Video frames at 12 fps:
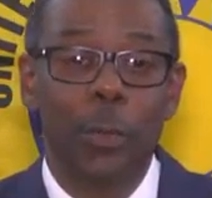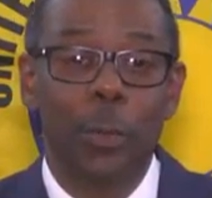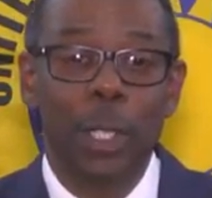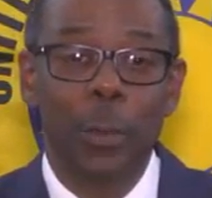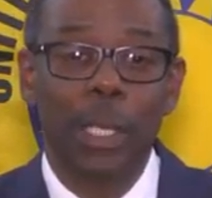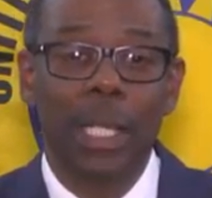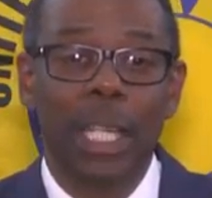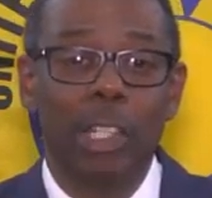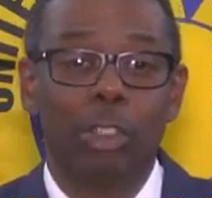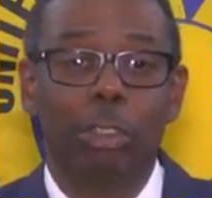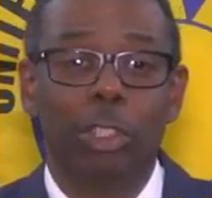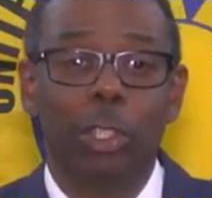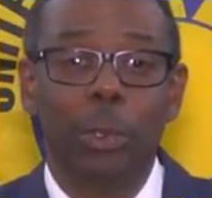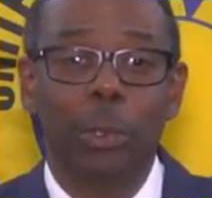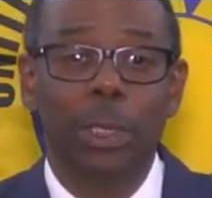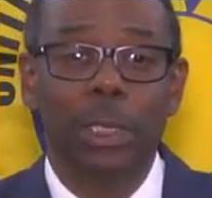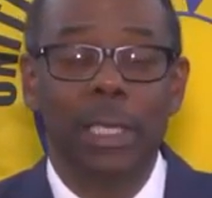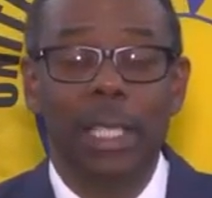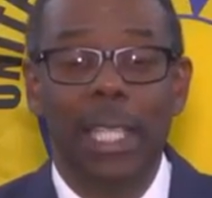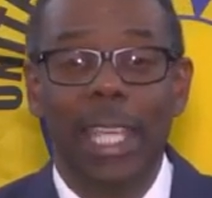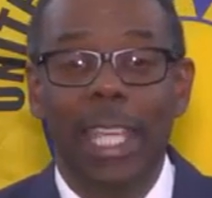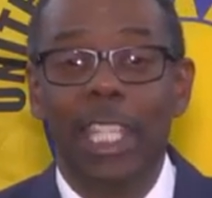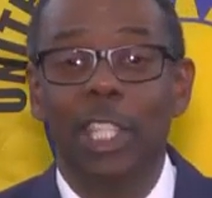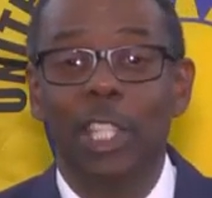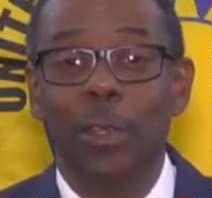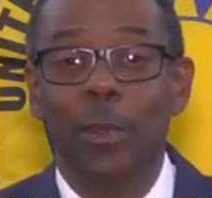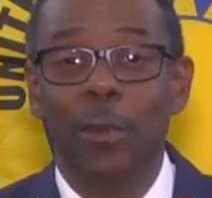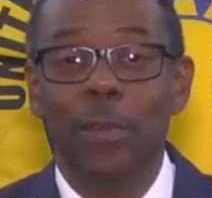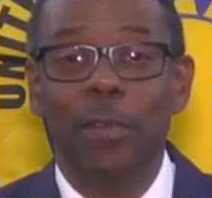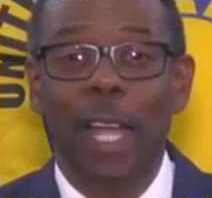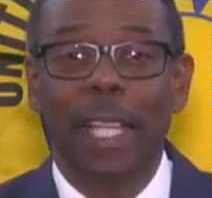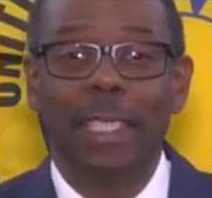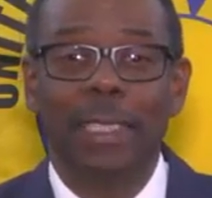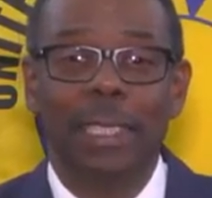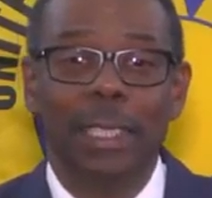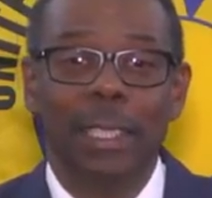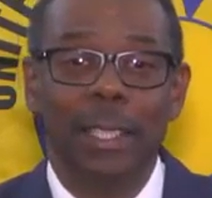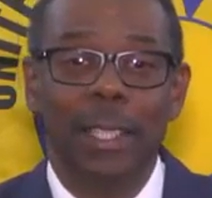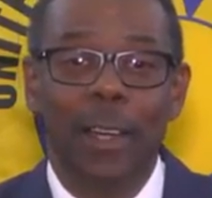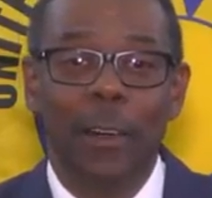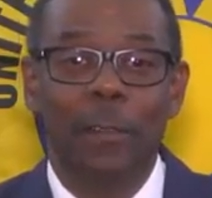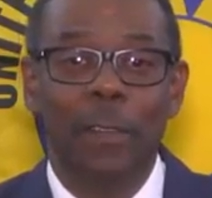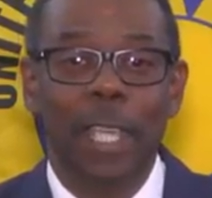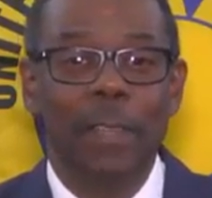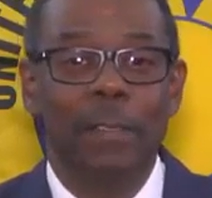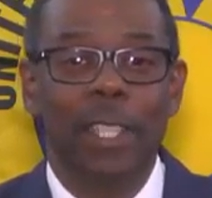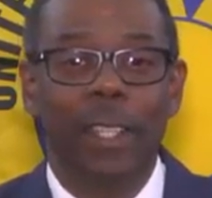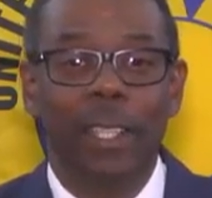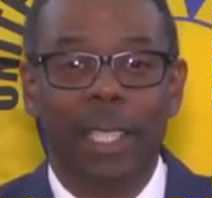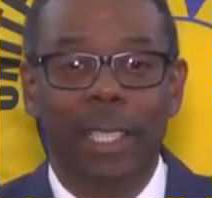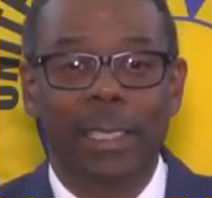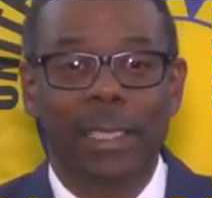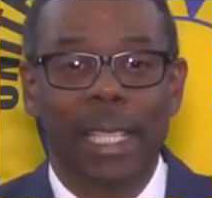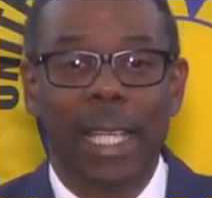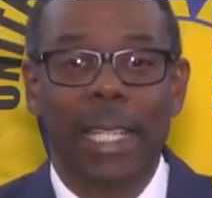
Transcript: we will introduce a new faculty of avionics